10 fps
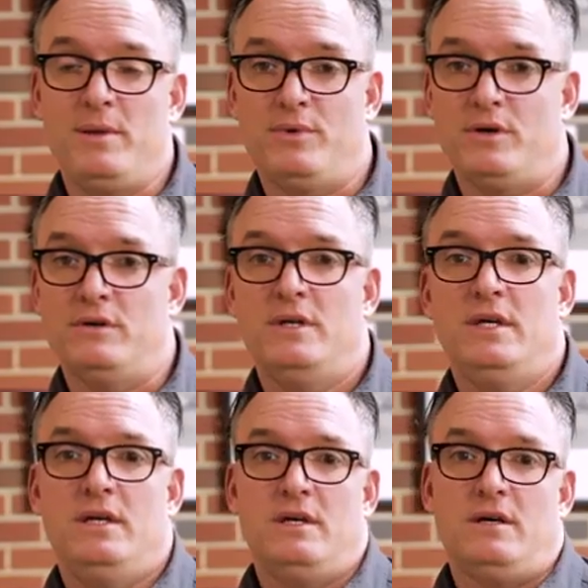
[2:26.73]
people
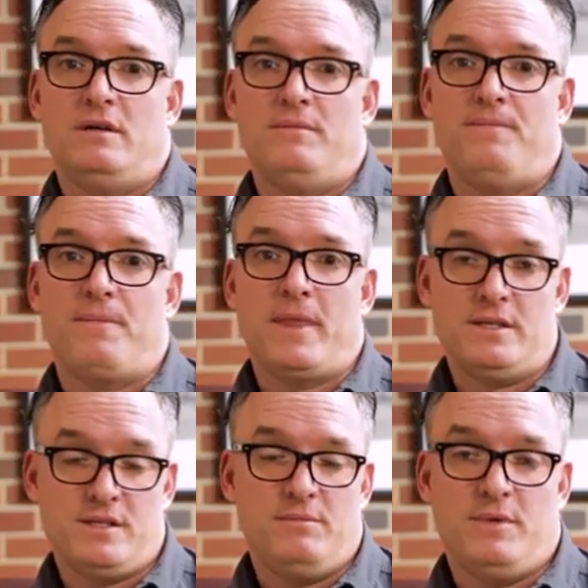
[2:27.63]

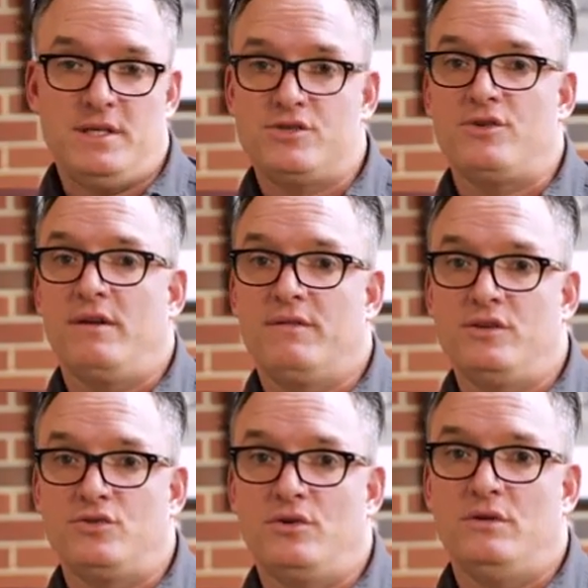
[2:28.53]
is an administrative
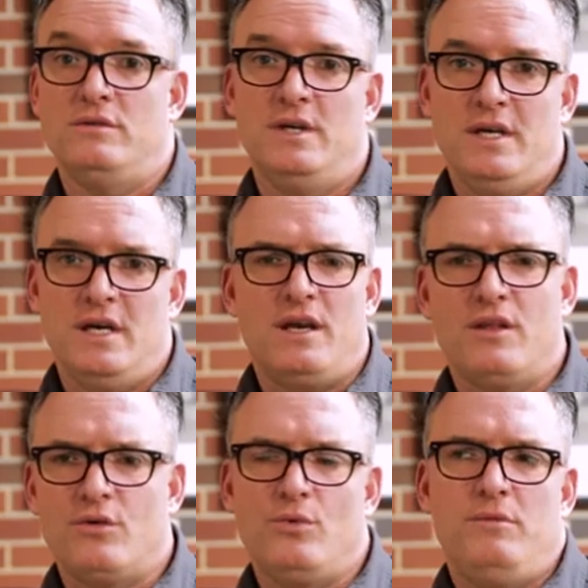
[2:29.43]
control.
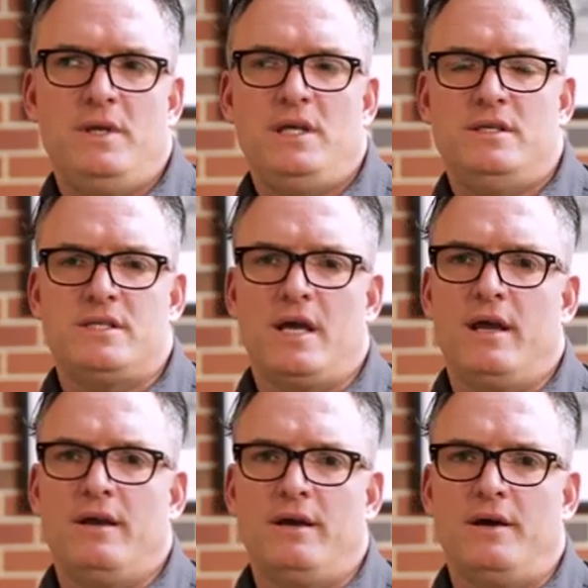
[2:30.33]
Another would be,
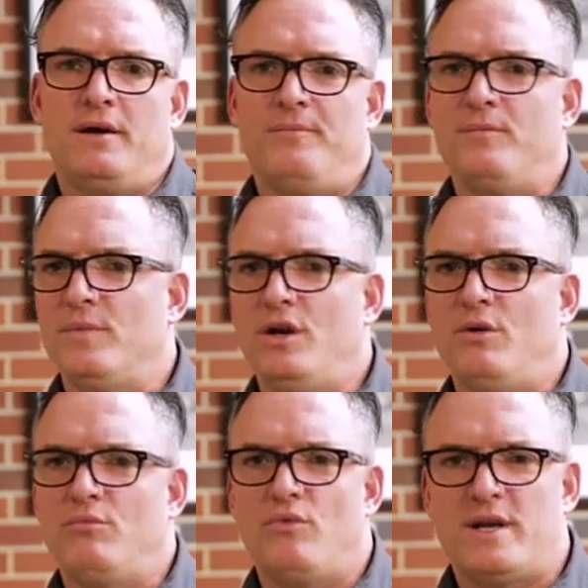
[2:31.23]
say,
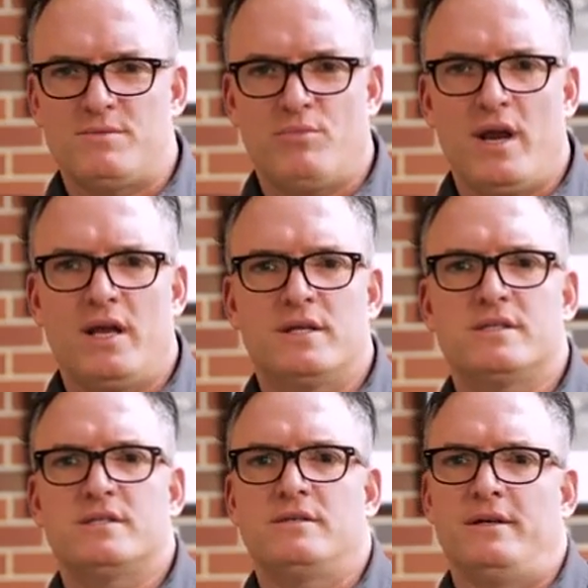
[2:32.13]
rest
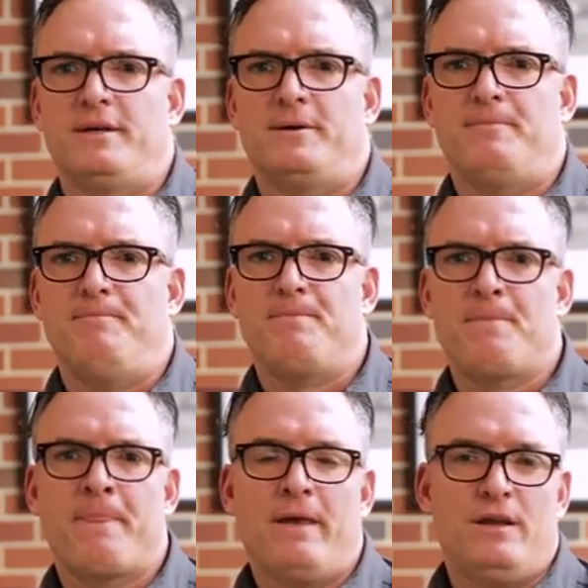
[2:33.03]
breaks.
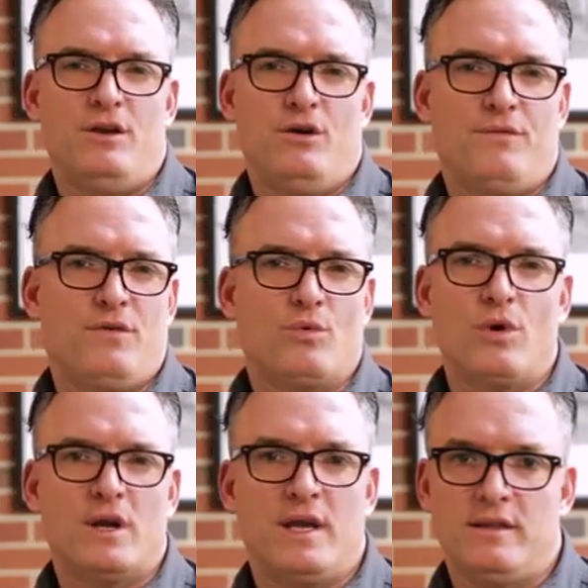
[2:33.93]
If you're
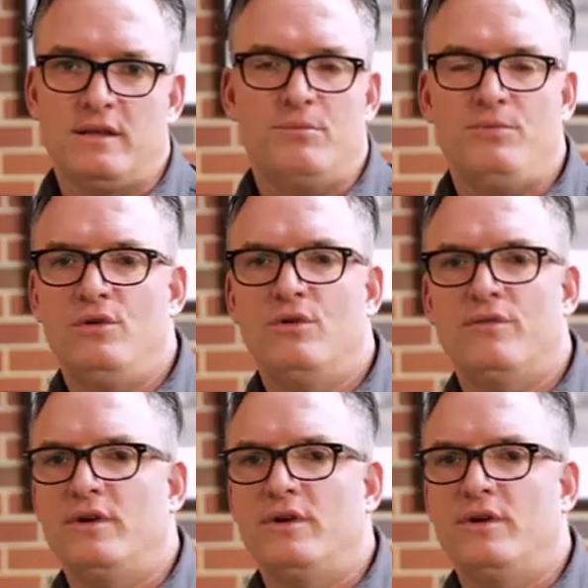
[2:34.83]
working at the computer